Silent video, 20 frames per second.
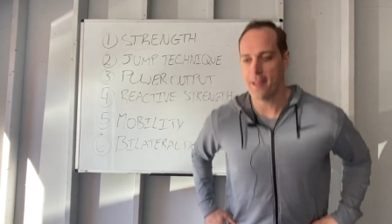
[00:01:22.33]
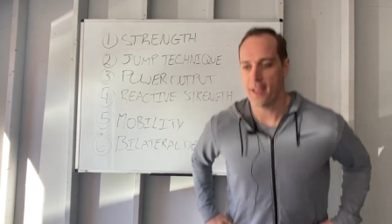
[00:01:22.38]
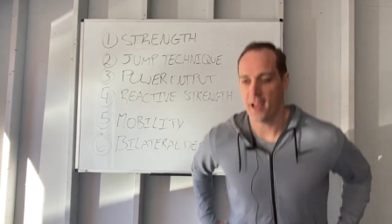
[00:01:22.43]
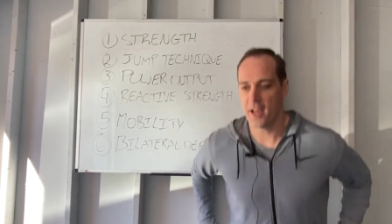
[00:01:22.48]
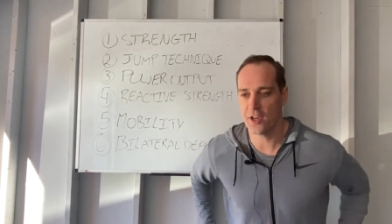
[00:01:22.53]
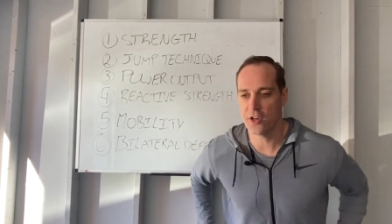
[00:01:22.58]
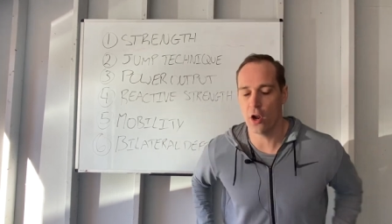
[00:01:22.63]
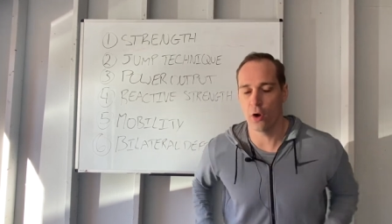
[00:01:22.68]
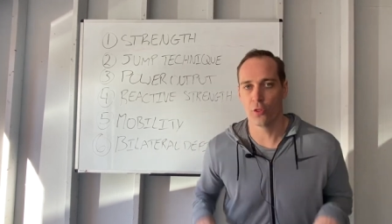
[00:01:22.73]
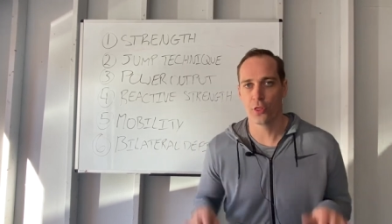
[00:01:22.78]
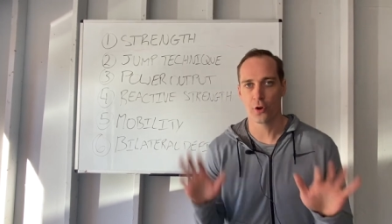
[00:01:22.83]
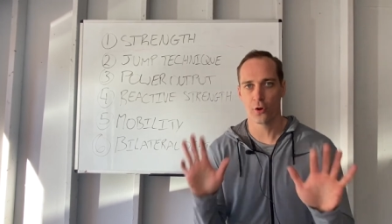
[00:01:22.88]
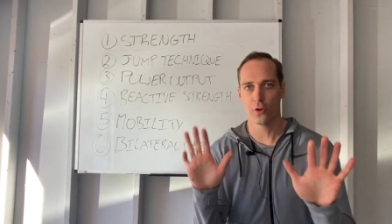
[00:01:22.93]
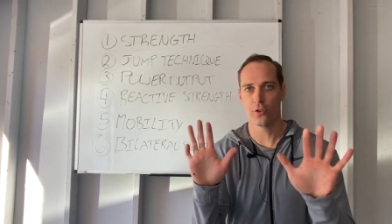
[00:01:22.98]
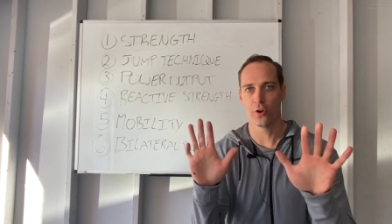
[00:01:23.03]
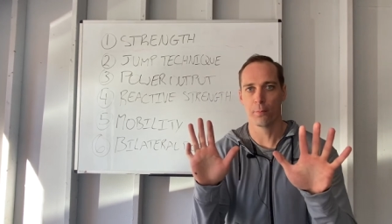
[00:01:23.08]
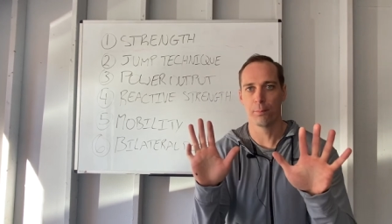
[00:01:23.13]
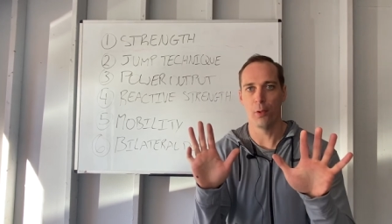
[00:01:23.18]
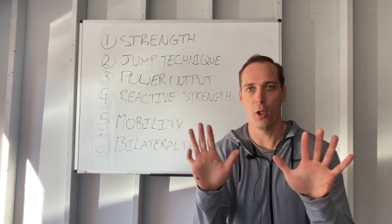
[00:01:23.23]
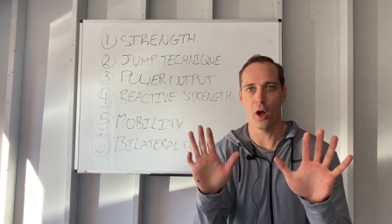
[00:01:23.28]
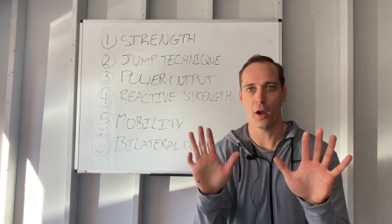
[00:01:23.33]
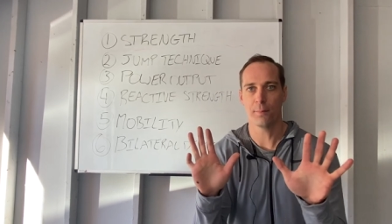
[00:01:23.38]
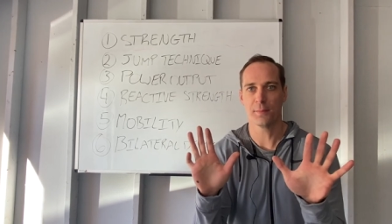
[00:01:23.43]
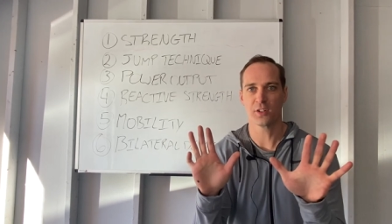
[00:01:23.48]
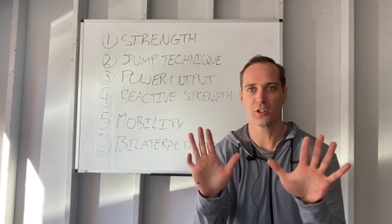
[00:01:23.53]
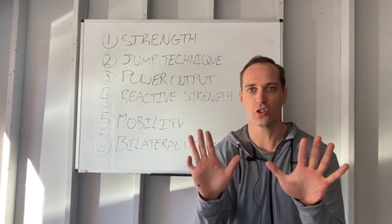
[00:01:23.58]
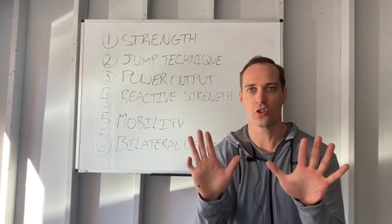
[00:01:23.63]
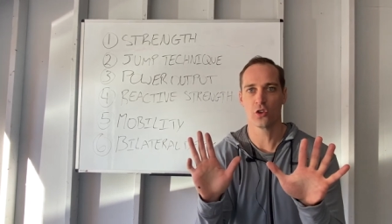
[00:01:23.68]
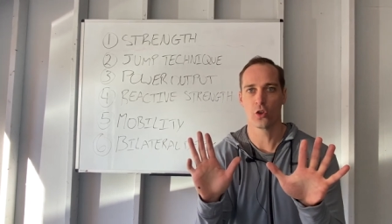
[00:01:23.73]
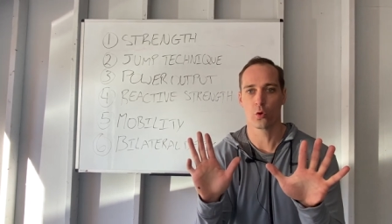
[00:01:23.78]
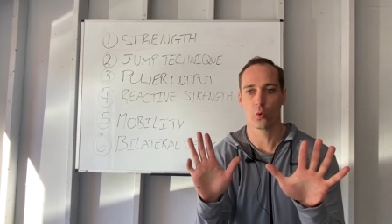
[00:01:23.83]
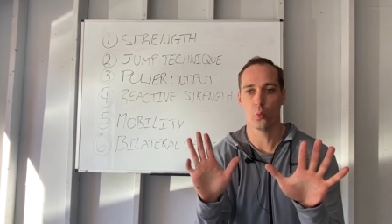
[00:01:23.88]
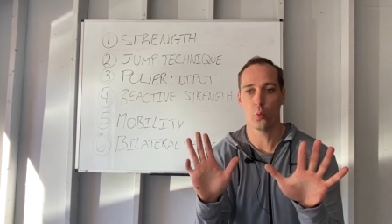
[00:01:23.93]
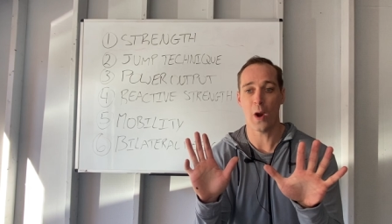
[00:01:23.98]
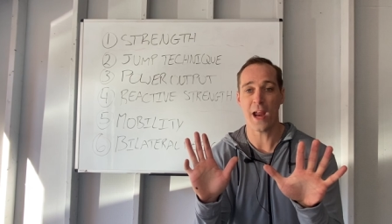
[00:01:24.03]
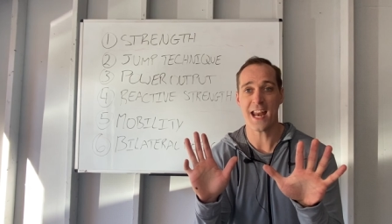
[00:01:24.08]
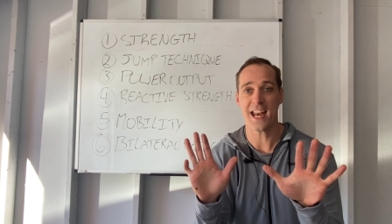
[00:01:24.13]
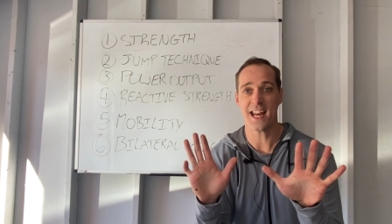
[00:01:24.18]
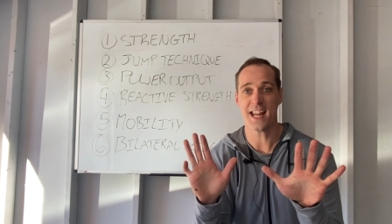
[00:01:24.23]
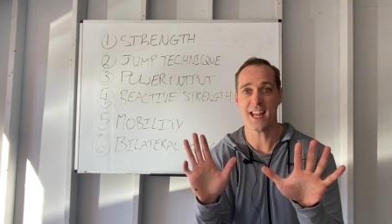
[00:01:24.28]
you know, they're in their blocking position, they're
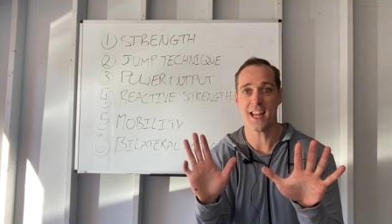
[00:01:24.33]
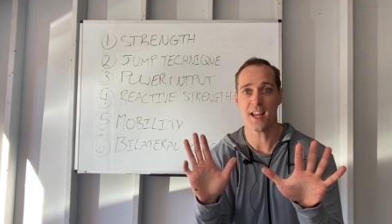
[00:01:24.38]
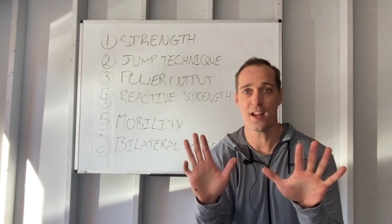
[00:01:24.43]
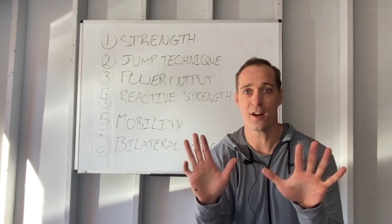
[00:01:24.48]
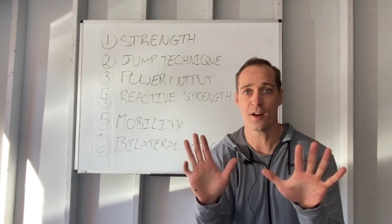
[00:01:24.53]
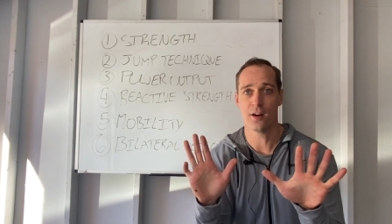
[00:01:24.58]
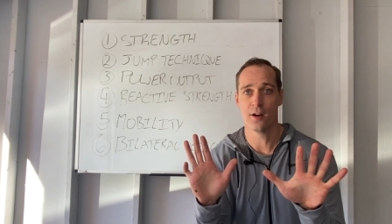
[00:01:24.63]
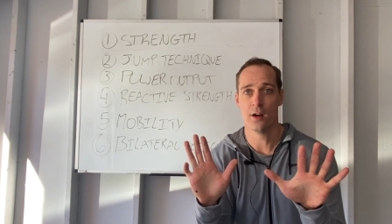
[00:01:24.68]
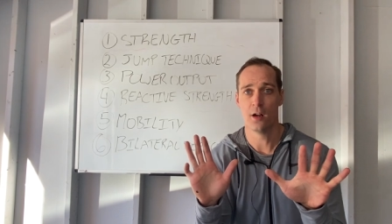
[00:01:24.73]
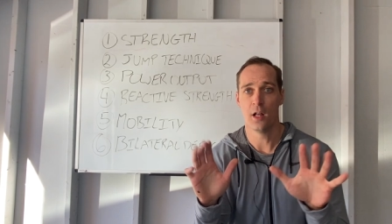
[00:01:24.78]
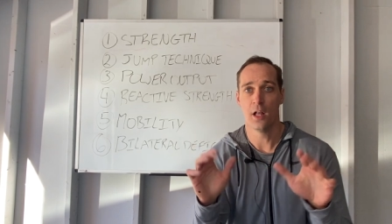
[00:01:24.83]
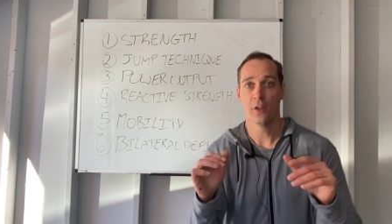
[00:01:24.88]
waiting here,